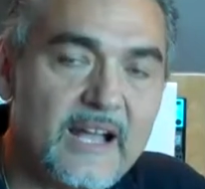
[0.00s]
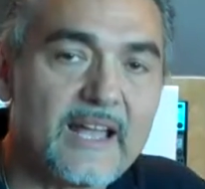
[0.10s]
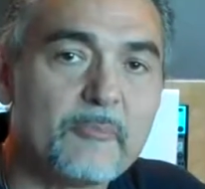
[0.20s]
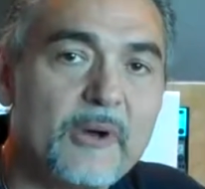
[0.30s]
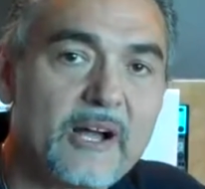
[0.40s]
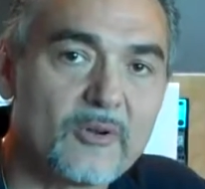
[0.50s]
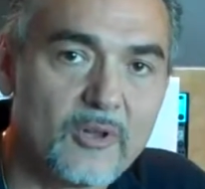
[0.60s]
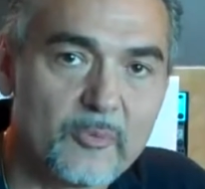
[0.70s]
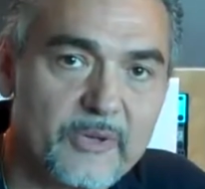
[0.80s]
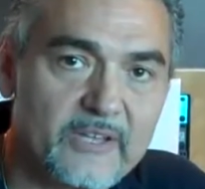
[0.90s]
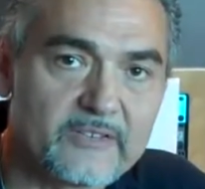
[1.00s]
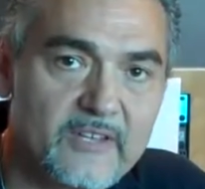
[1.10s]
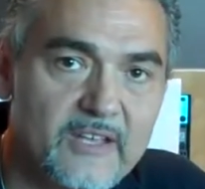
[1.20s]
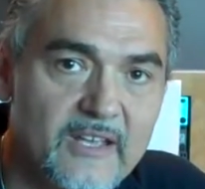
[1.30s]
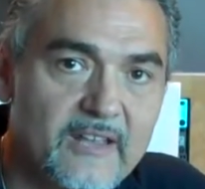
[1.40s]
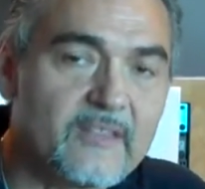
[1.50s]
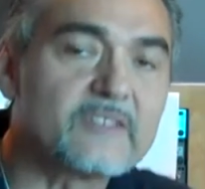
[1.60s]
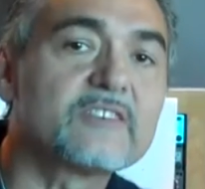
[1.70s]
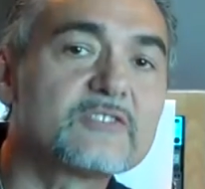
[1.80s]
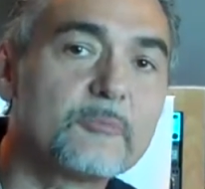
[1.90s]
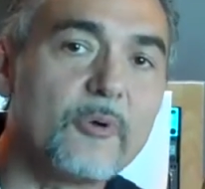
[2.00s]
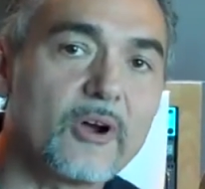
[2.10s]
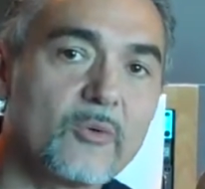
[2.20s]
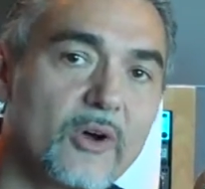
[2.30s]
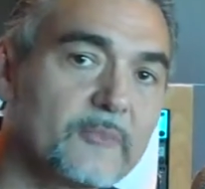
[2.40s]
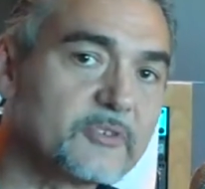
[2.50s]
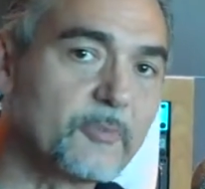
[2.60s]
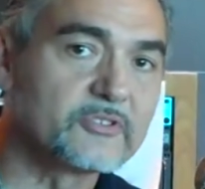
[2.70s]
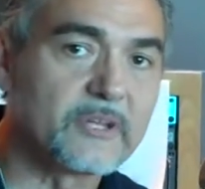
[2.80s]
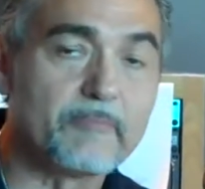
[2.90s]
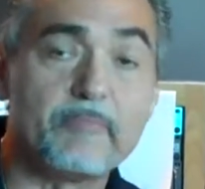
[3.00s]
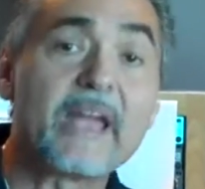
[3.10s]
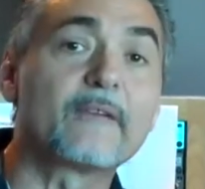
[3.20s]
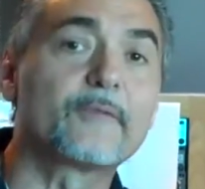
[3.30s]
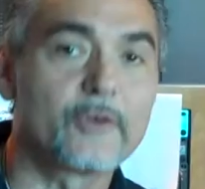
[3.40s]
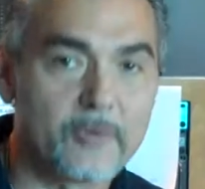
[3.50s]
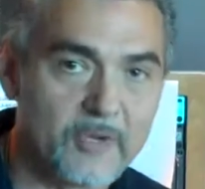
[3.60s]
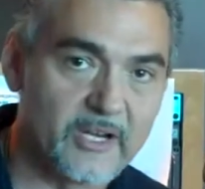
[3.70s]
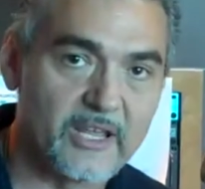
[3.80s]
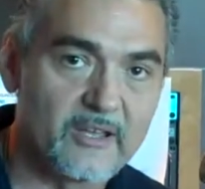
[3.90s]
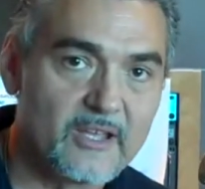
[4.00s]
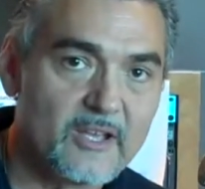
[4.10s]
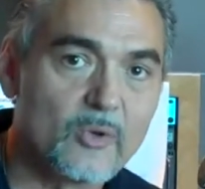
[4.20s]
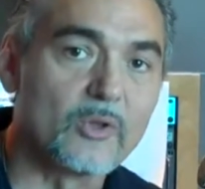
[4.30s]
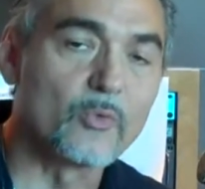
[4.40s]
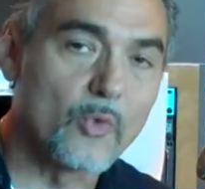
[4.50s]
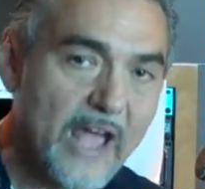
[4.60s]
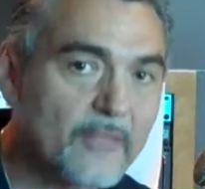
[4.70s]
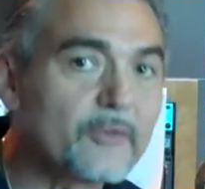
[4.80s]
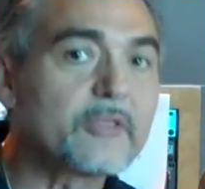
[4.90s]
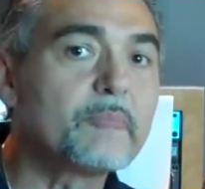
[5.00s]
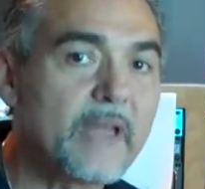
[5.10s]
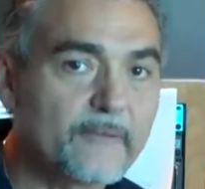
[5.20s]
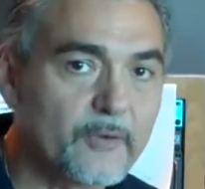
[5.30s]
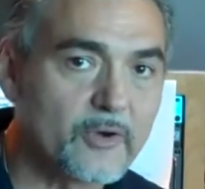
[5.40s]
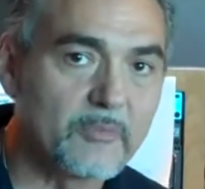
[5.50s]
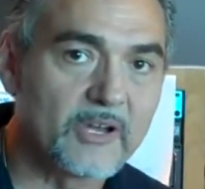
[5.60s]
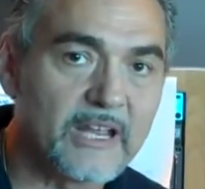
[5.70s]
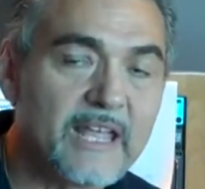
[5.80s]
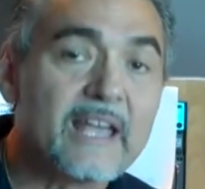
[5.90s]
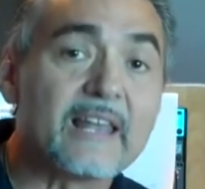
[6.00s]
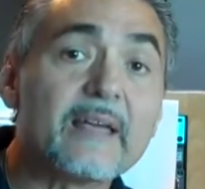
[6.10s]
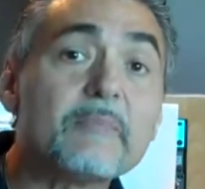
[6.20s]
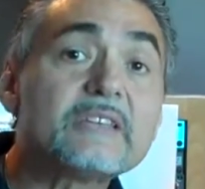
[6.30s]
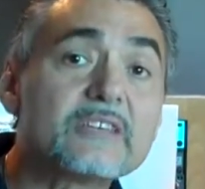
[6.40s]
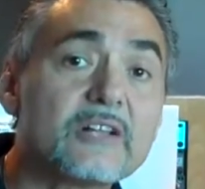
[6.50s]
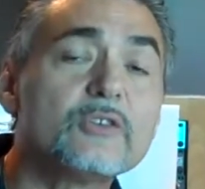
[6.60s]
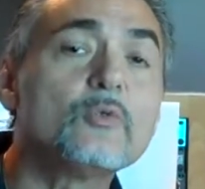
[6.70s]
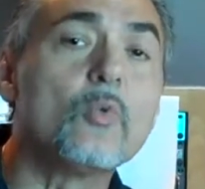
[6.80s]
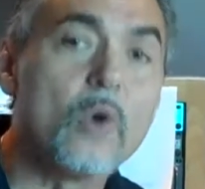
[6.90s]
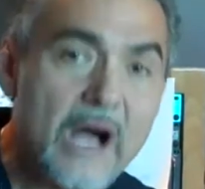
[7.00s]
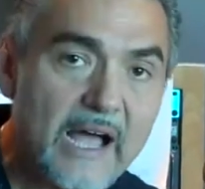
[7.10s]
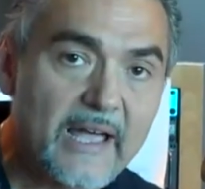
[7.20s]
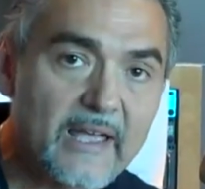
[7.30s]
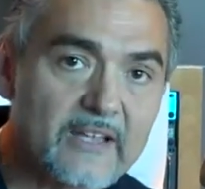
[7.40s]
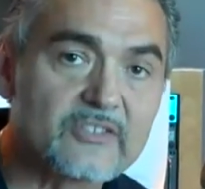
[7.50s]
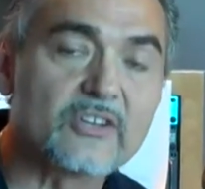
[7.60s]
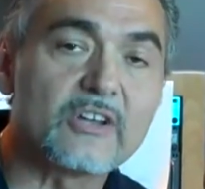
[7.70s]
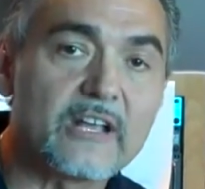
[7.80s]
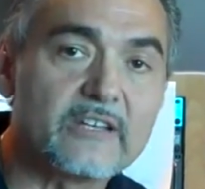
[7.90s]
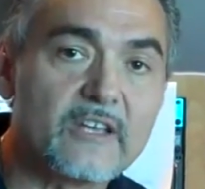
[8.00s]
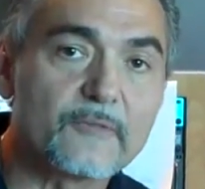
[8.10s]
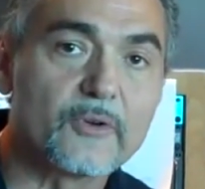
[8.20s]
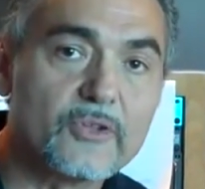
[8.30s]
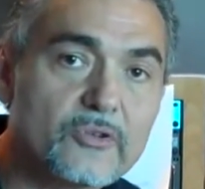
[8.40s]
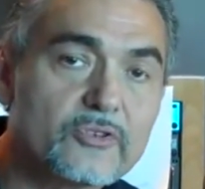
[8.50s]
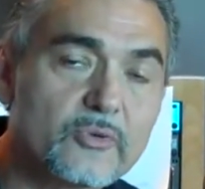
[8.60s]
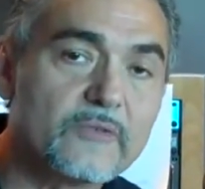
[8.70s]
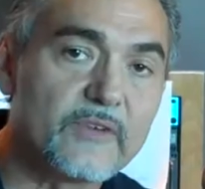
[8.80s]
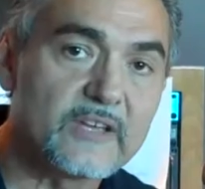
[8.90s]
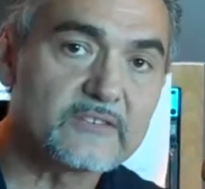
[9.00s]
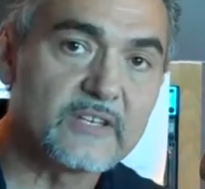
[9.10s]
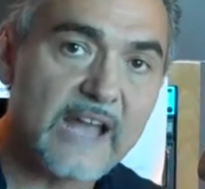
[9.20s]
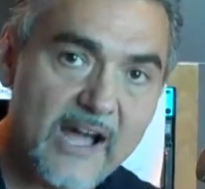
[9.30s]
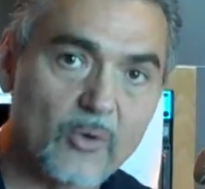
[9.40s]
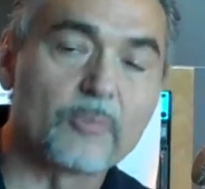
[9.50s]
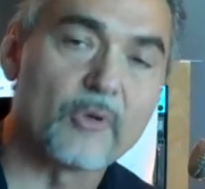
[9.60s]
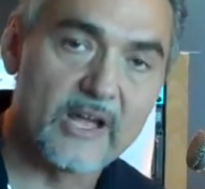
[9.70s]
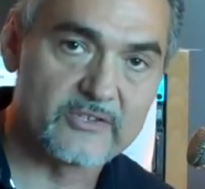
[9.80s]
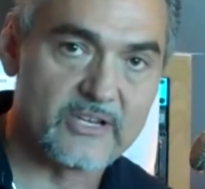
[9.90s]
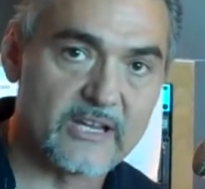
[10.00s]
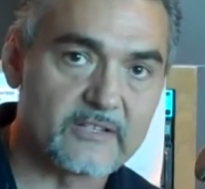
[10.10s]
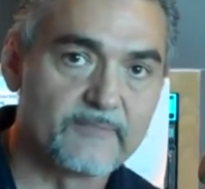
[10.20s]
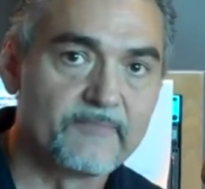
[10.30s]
Hi, I'm Paco Lopez, and this is the part where I'm supposed to beg for your money. Well, rather than beg for your money, let me tell you why it's a good idea for you to invest in our project.